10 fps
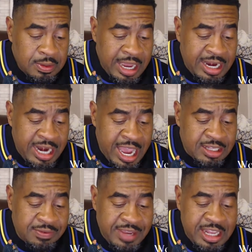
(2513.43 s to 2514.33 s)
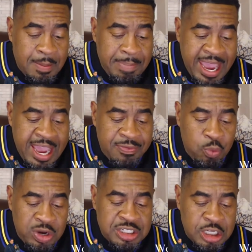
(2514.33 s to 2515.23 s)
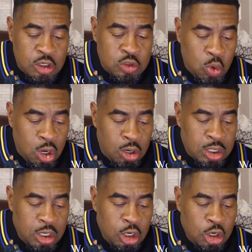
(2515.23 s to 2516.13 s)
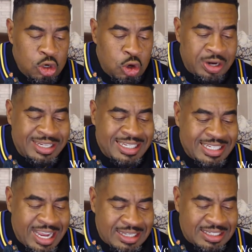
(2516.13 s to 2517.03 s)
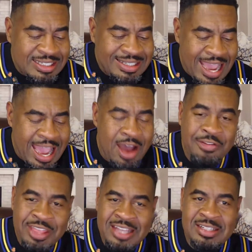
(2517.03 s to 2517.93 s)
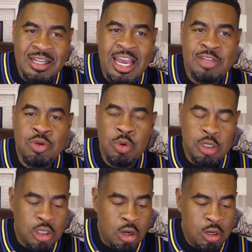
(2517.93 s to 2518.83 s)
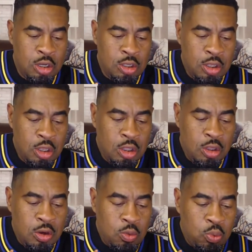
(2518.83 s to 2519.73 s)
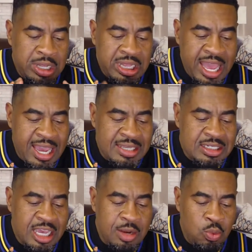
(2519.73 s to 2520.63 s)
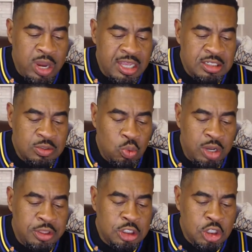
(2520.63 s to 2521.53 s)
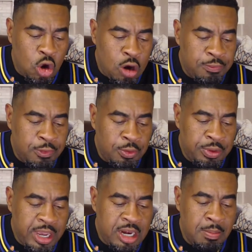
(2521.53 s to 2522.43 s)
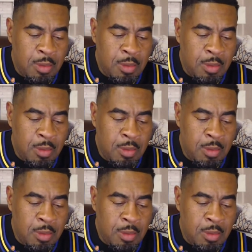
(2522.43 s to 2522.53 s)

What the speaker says: and inactive in the path where sinners walk, nor sits down. That's the last one I want to talk. Relax and rest where the scornful and the